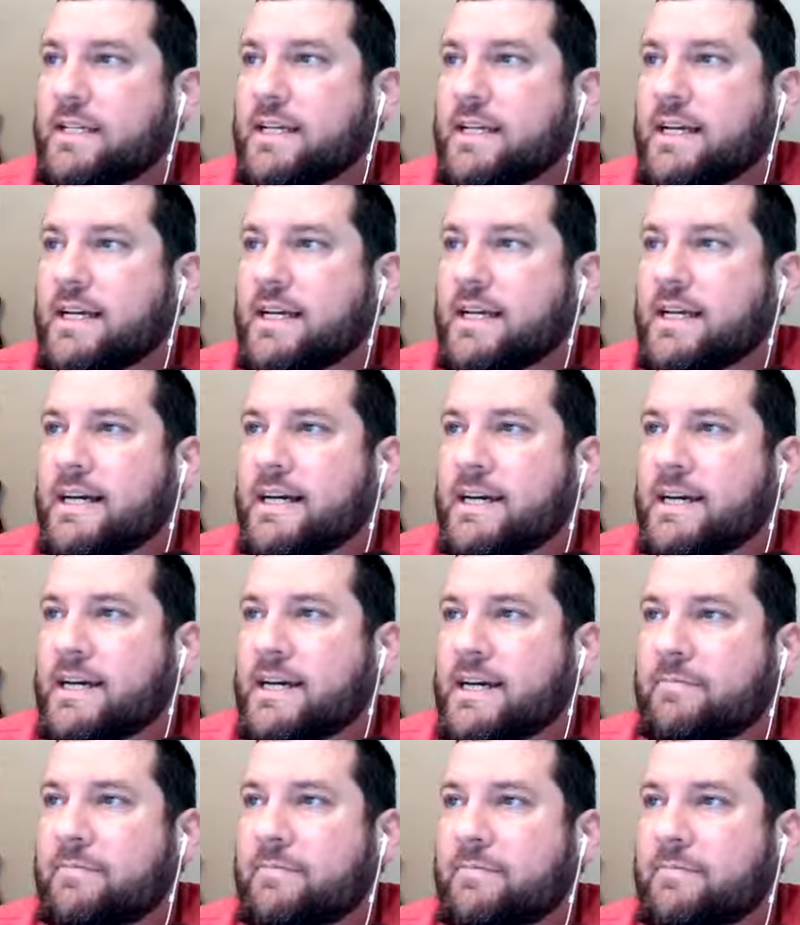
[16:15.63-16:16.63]

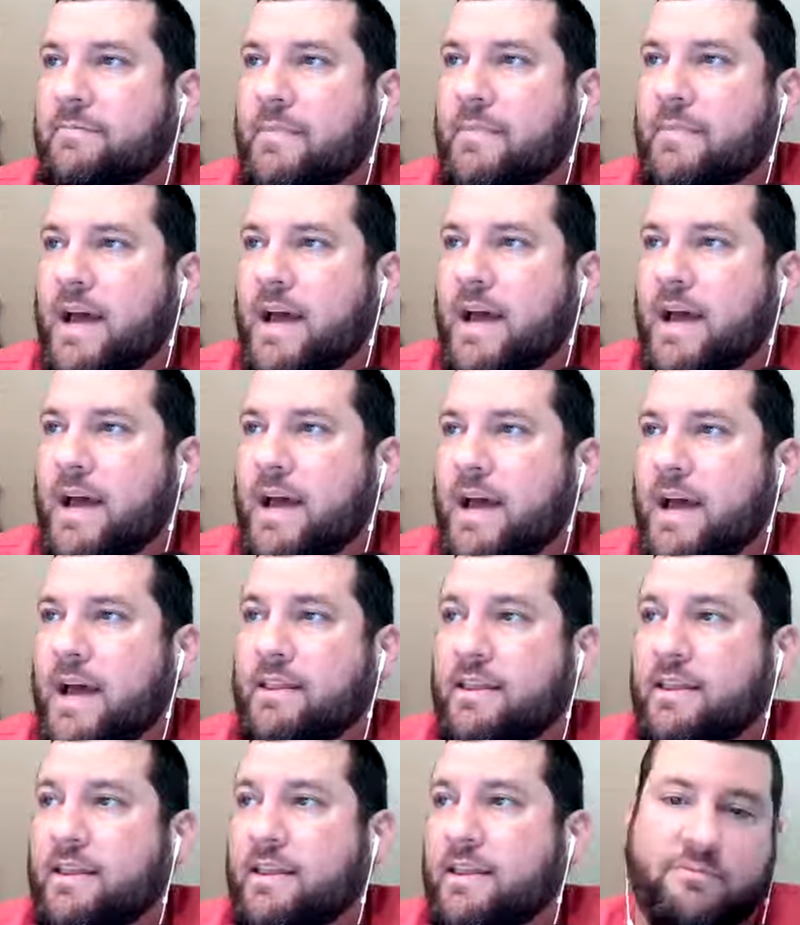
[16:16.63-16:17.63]
I will tell you
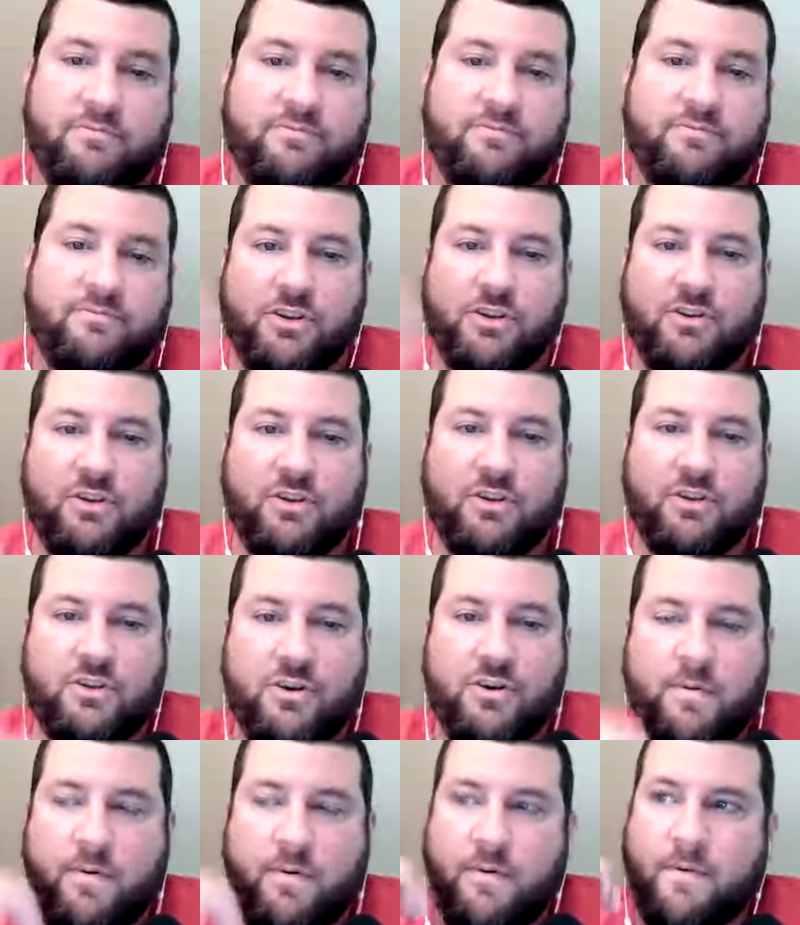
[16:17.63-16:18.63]
this, full disclosure,
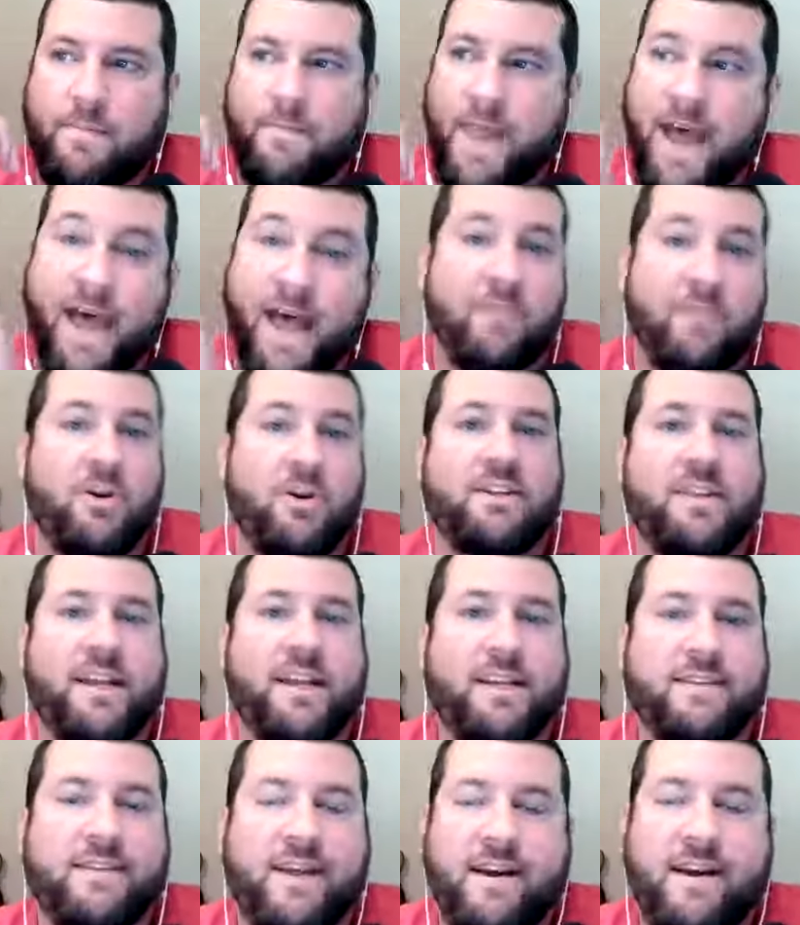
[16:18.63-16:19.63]
I'm on
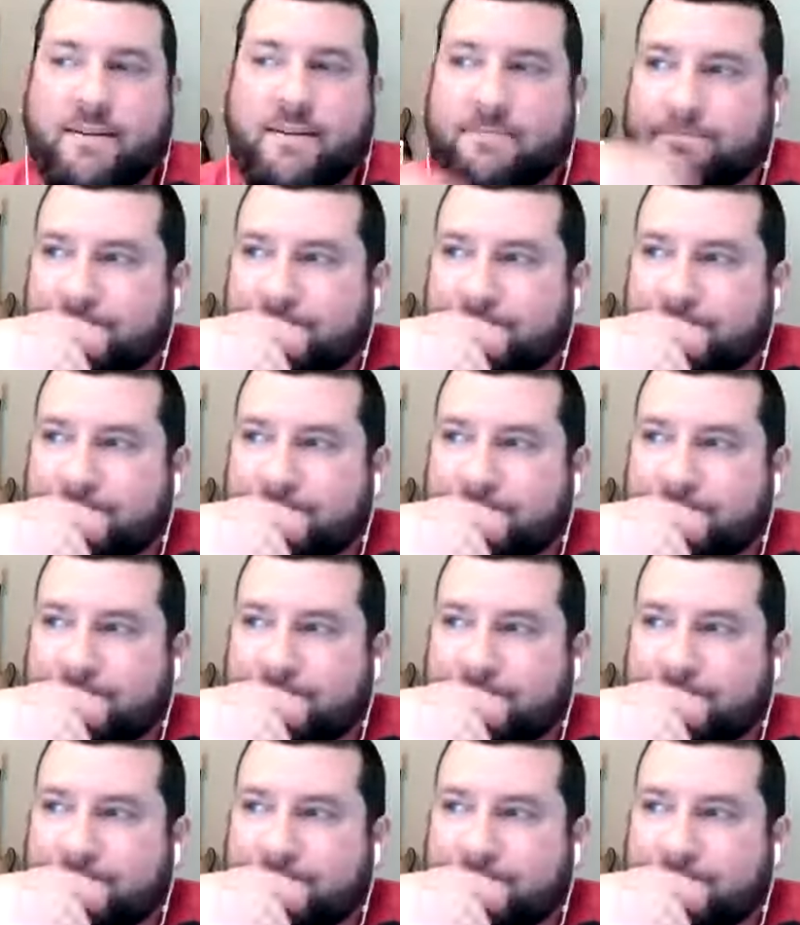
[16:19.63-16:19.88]
TikTok.